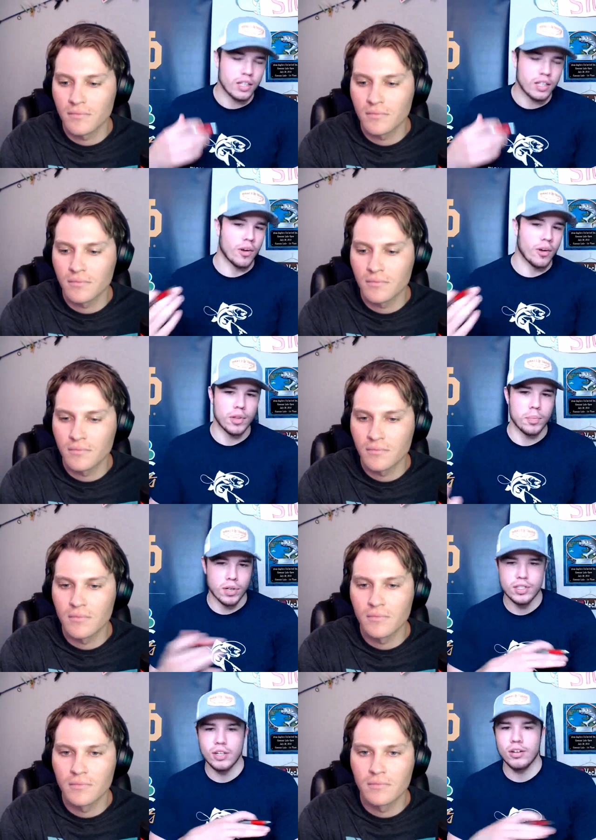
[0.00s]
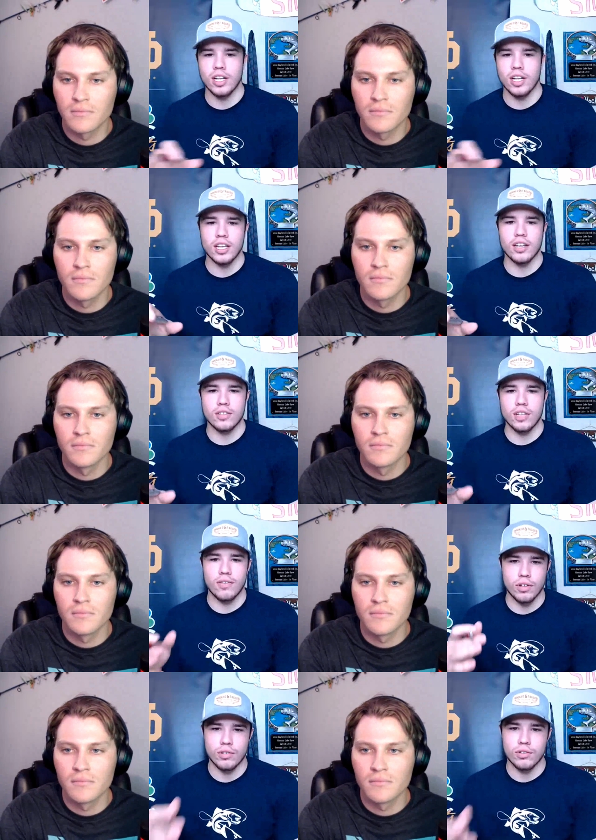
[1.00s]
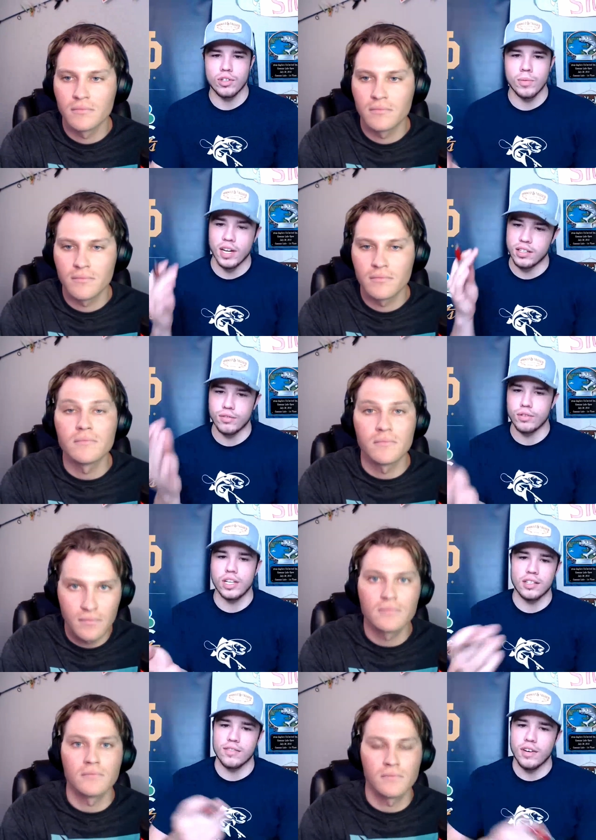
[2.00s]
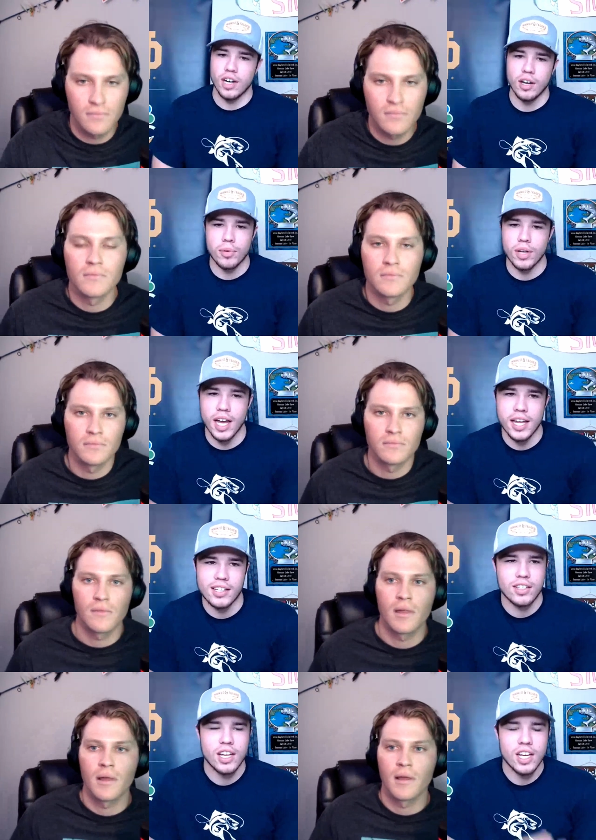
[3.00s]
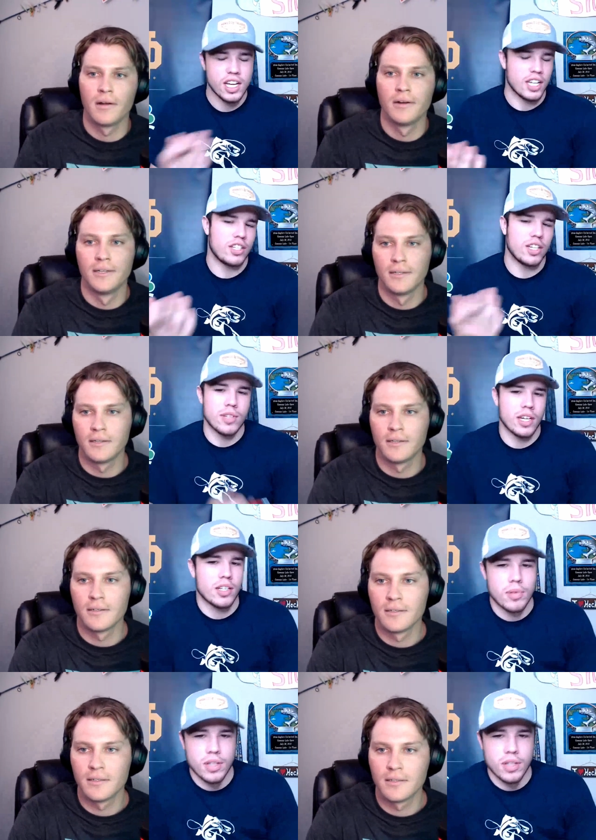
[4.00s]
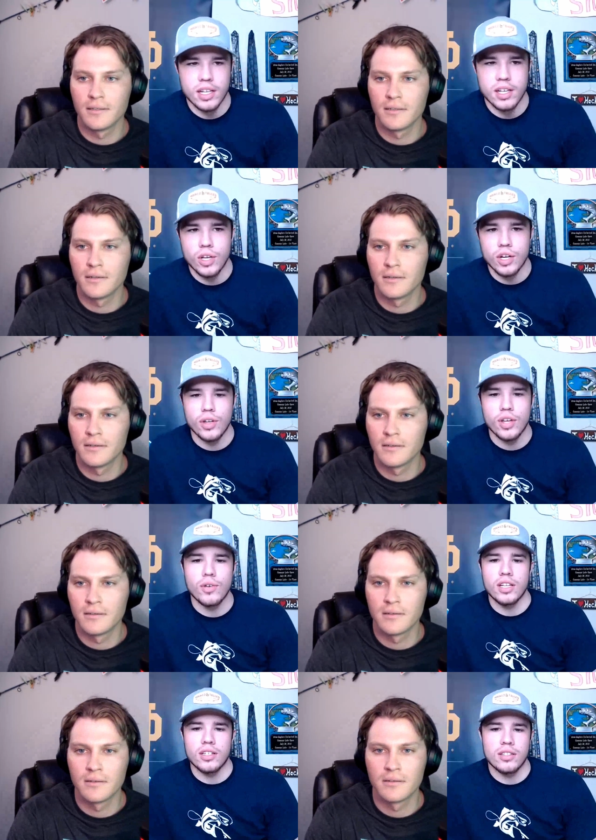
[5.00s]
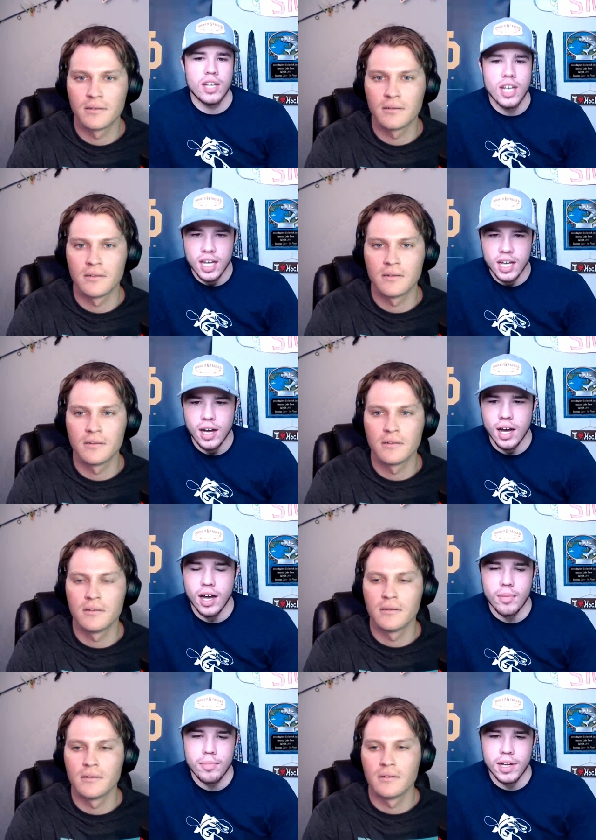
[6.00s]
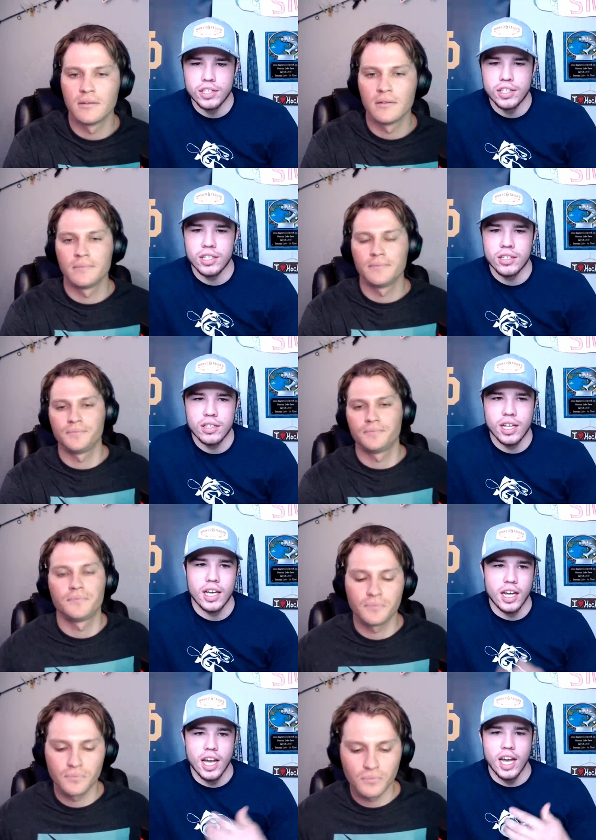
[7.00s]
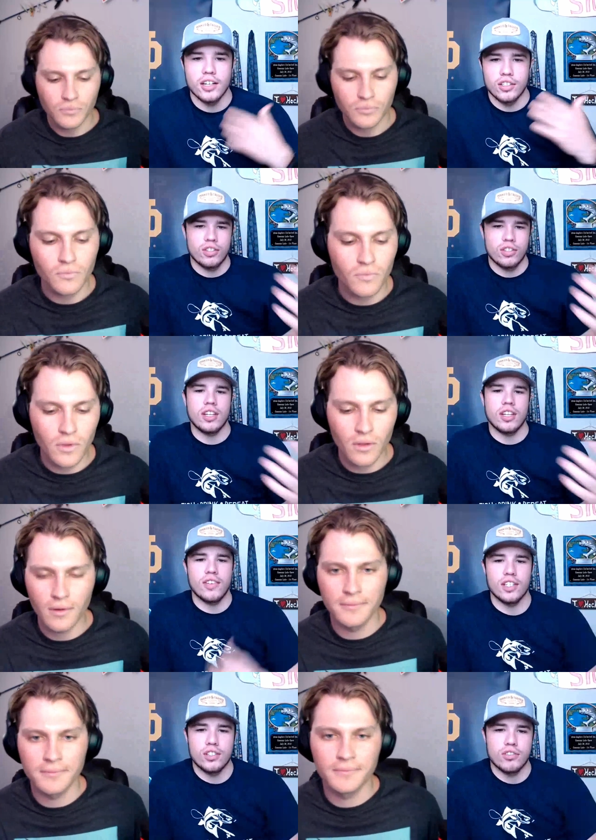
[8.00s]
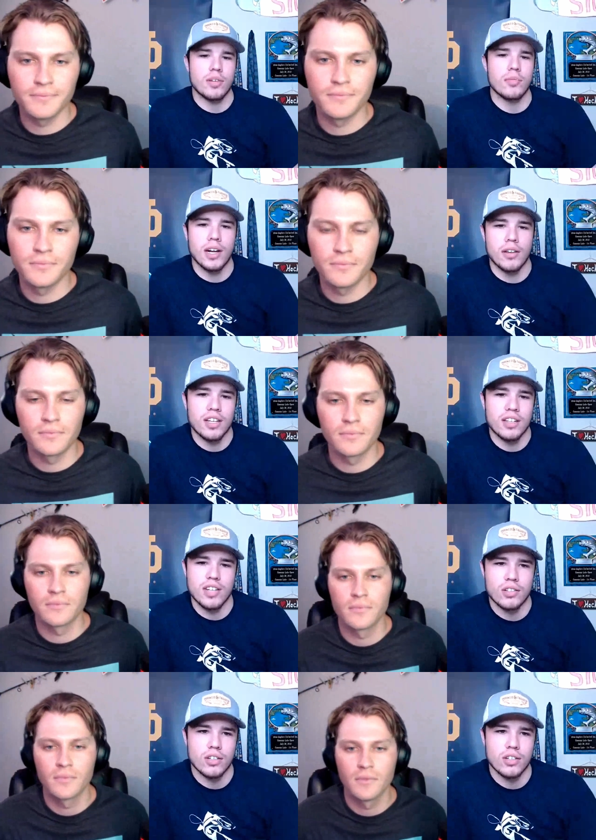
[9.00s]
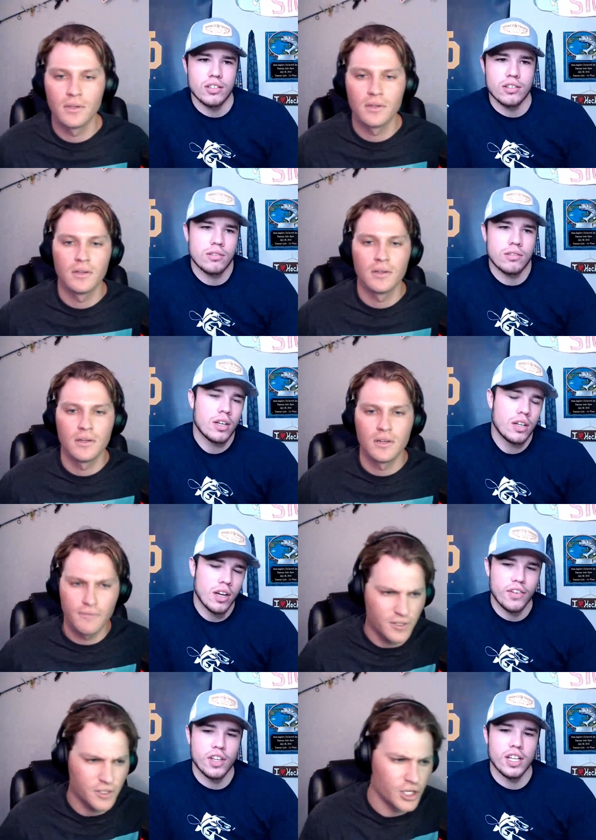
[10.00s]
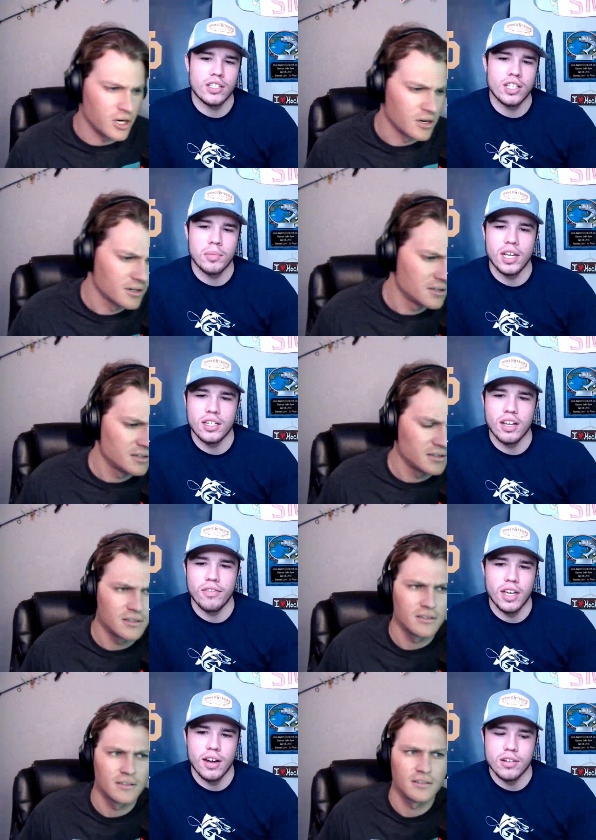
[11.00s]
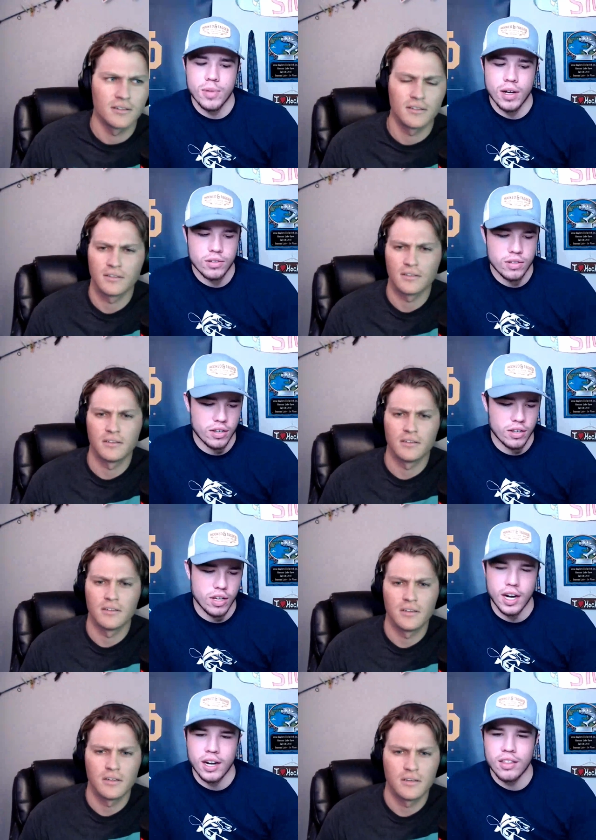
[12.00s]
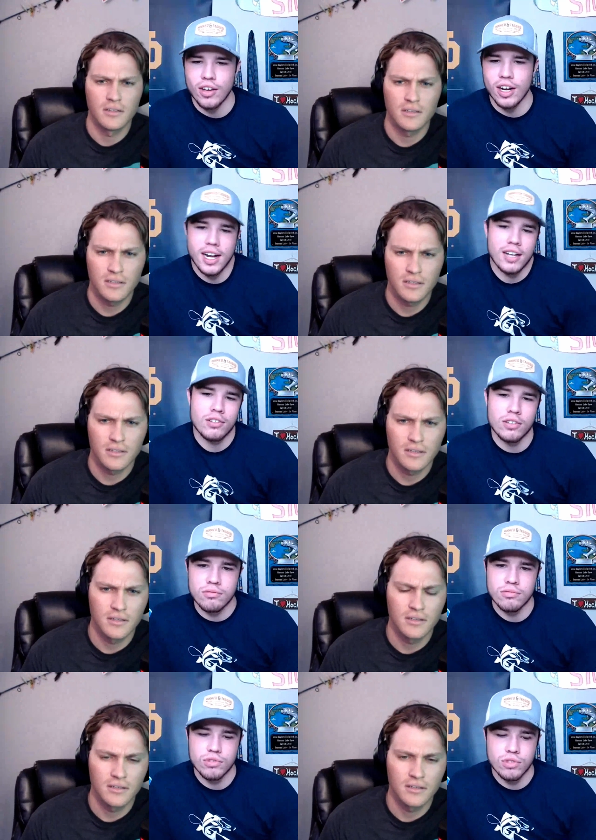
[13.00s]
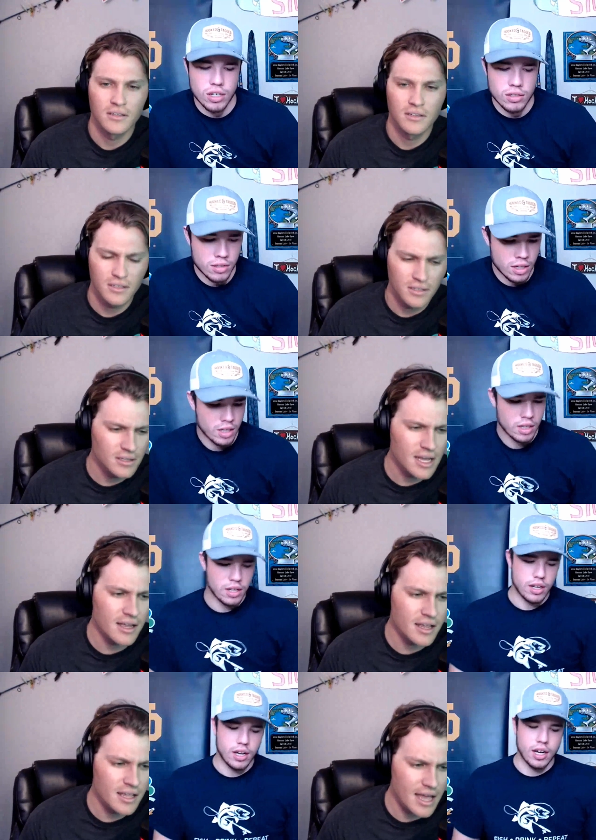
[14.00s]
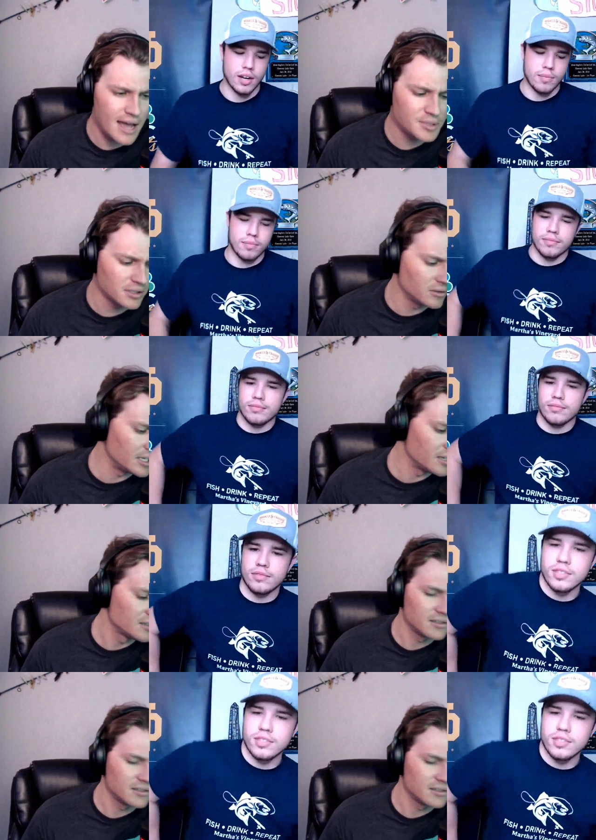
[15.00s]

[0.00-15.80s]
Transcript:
Speaker 1: at least from the persona he gives off of YouTube, and as you said, he's a very humble guy. It's it seems like something that you you know he would at least uh, mention. Like I, I, just see it's very streamlined with his nature. It's For I feel sure. like that's something he definitely cares about. So I thought I thought I'd ask. Just curious. Yeah, yeah, uh, absolutely.